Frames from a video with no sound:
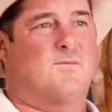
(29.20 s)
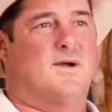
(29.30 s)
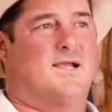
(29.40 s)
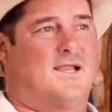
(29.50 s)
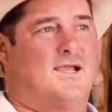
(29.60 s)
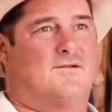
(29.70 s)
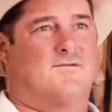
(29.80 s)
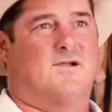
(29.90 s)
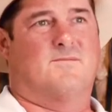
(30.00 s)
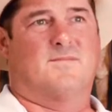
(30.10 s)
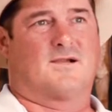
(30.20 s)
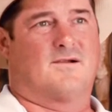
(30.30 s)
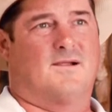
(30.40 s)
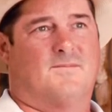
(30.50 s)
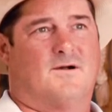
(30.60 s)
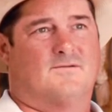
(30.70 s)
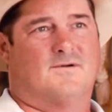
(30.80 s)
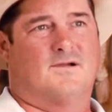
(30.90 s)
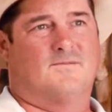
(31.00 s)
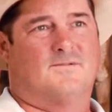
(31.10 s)
my dad roped, my grandpa
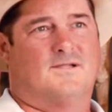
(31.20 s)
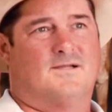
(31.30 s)
roped.